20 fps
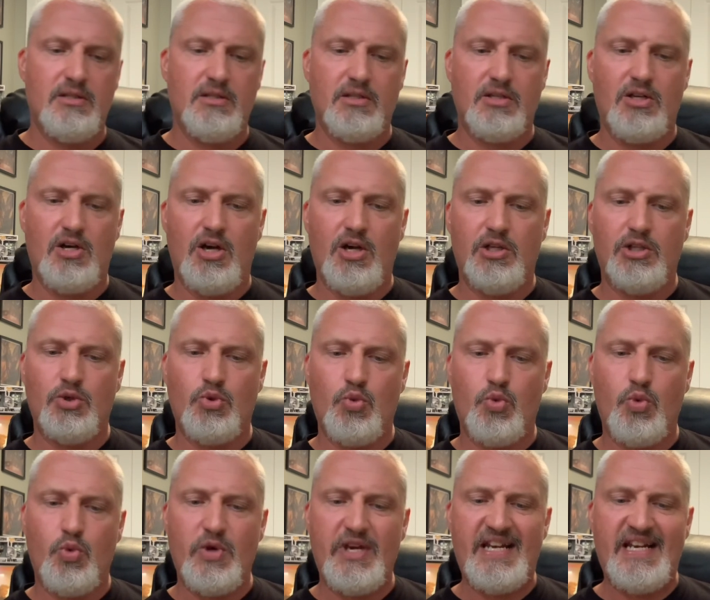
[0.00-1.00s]
called
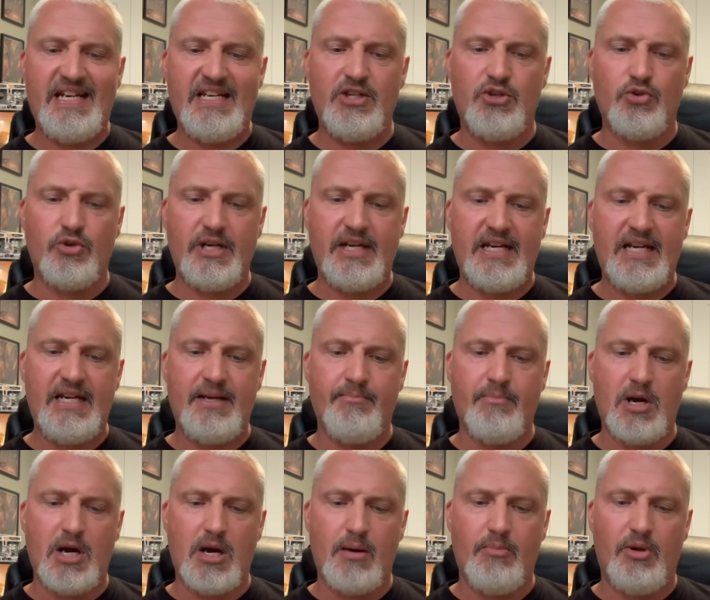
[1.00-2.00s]
Weed Green
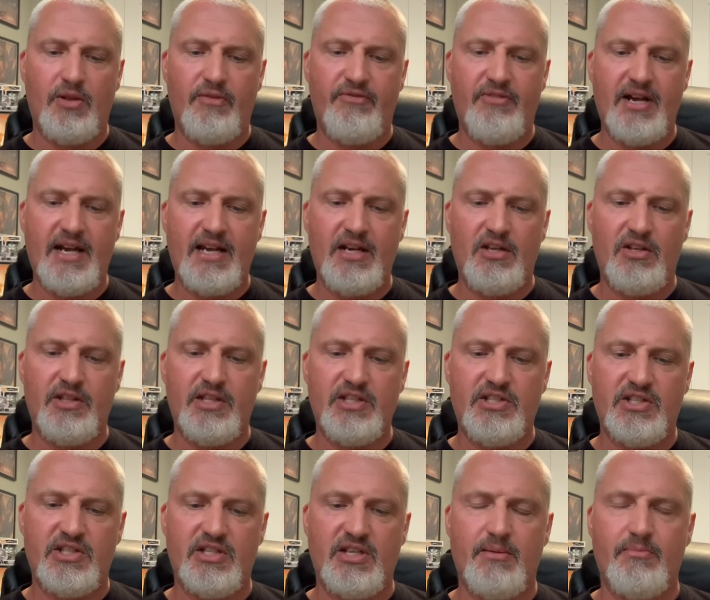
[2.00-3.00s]
Marble Vinyl. This
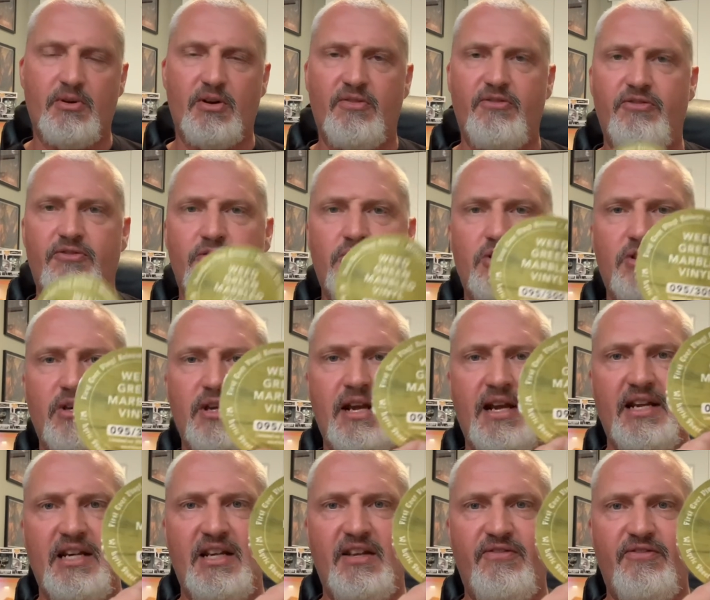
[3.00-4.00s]
is number
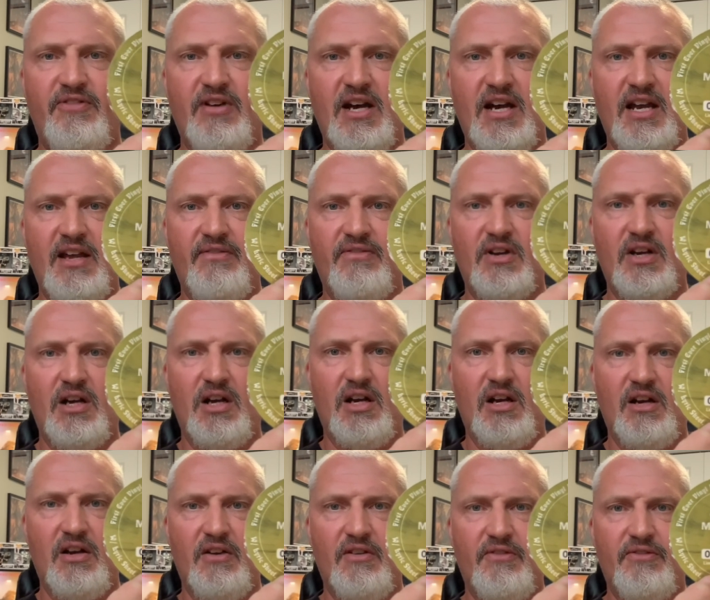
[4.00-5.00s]
ninety-five
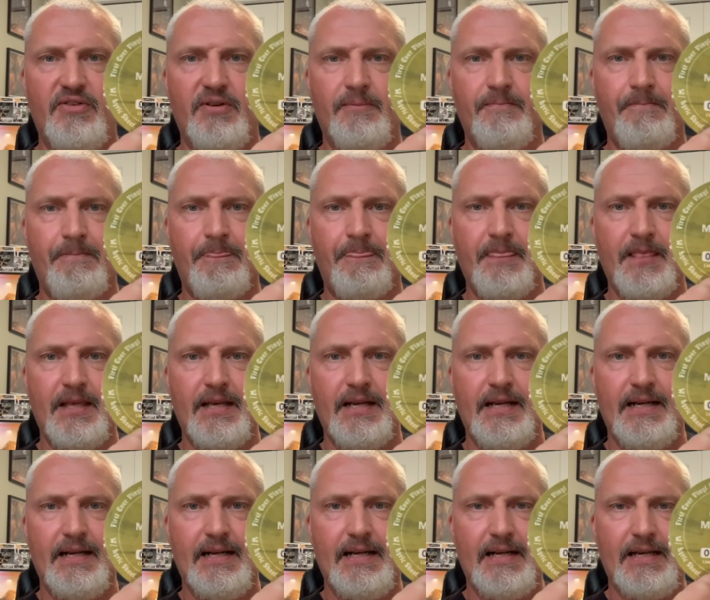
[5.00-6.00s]
of
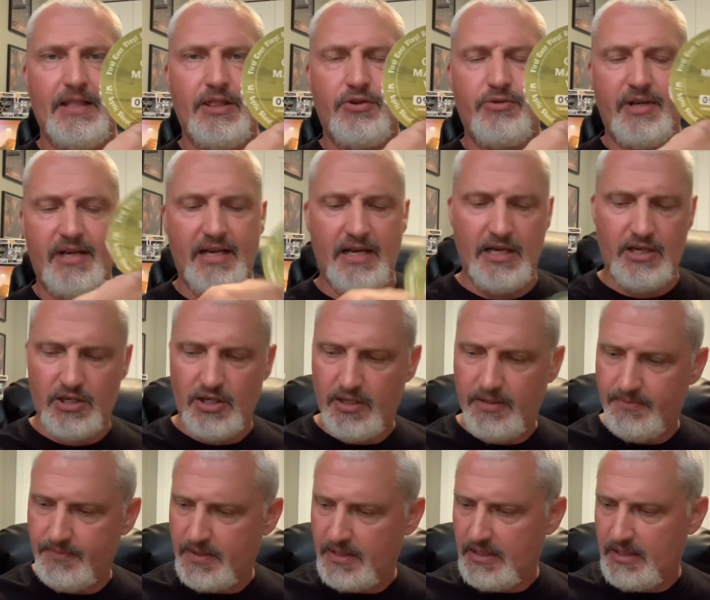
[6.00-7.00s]
uh, three
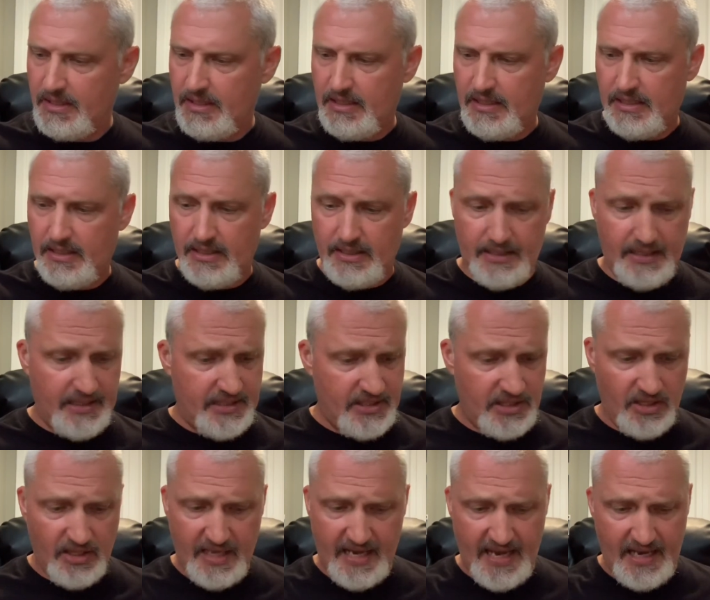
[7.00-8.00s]
hundred. They
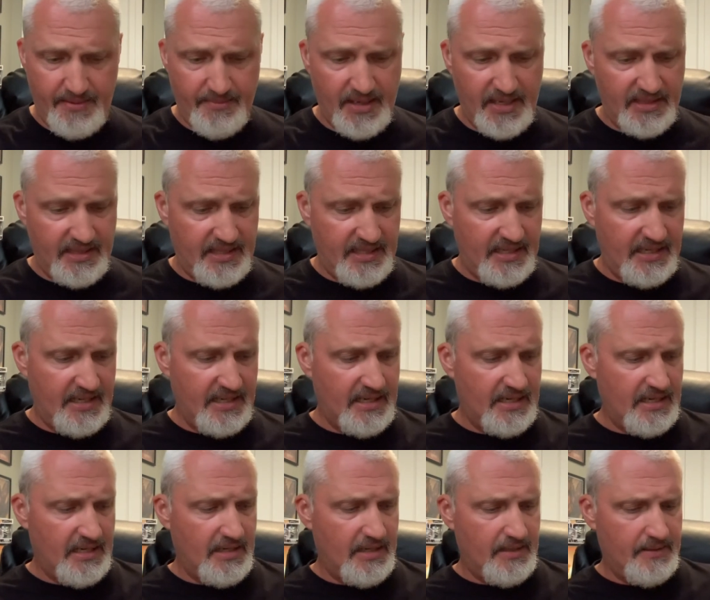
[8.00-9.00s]
still had them at the
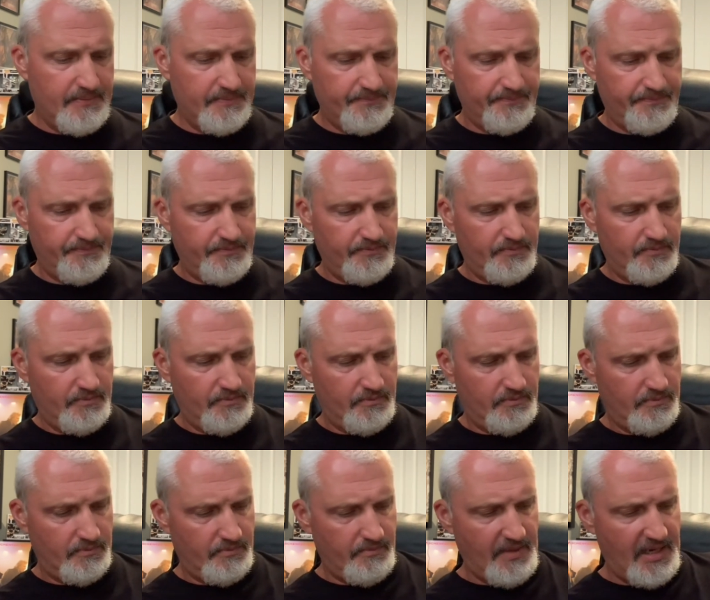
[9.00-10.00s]
uh,
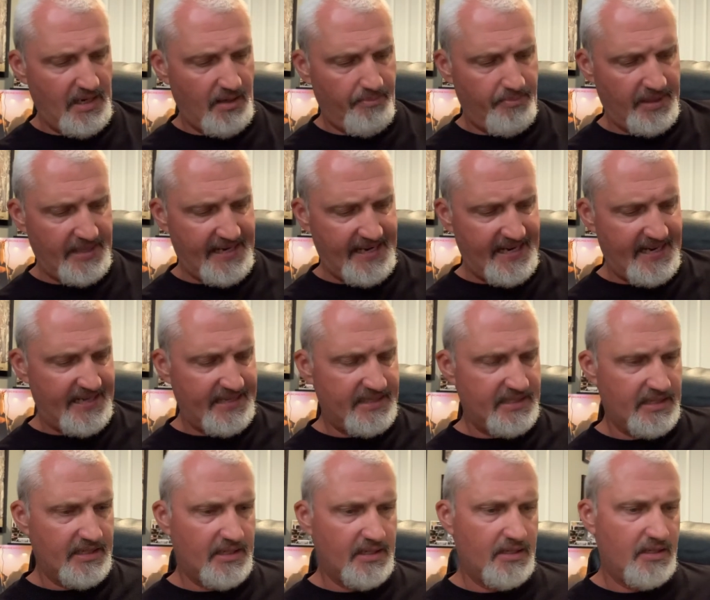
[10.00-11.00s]
Metal Blade
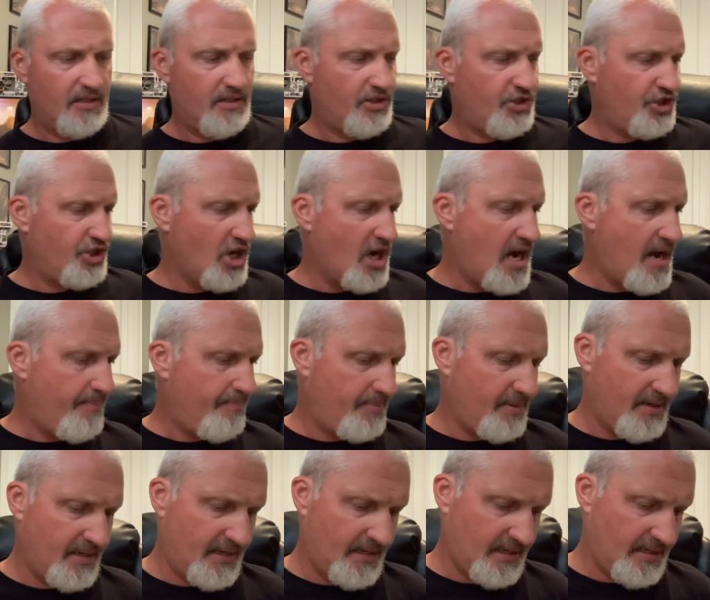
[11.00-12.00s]
uh, shop,
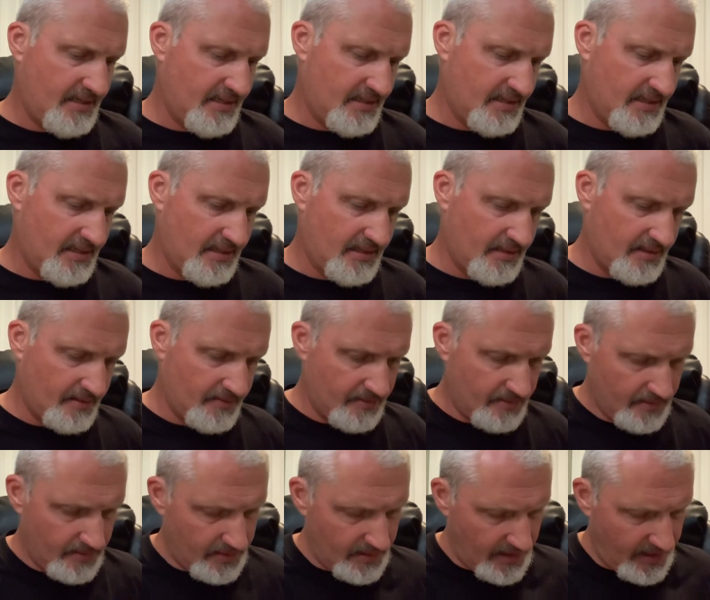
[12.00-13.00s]
and uh,
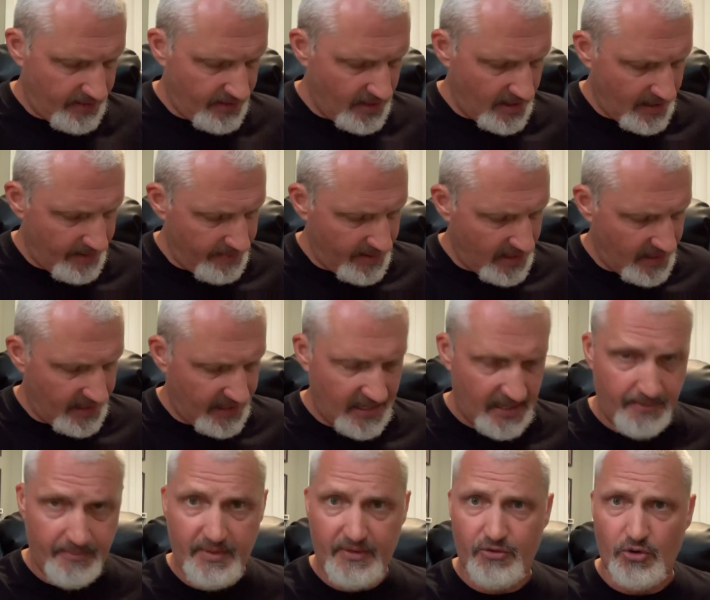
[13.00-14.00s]
I thought I better get
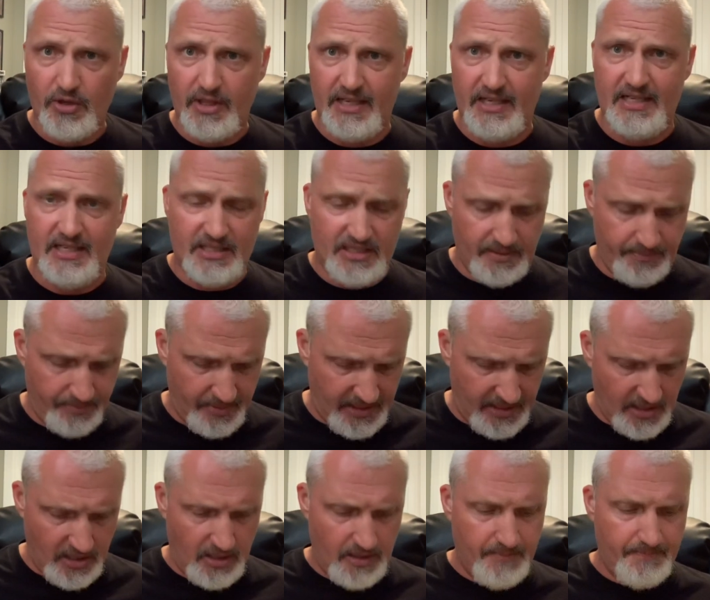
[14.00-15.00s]
them before they
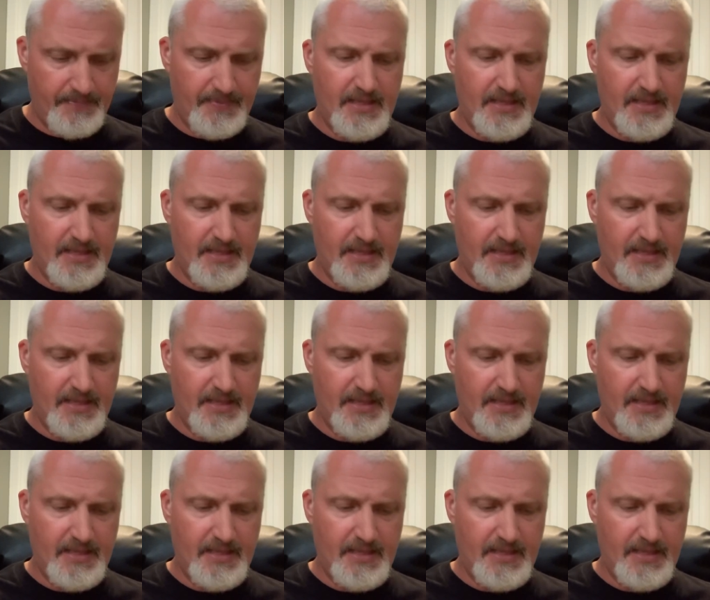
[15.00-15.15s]
disappear.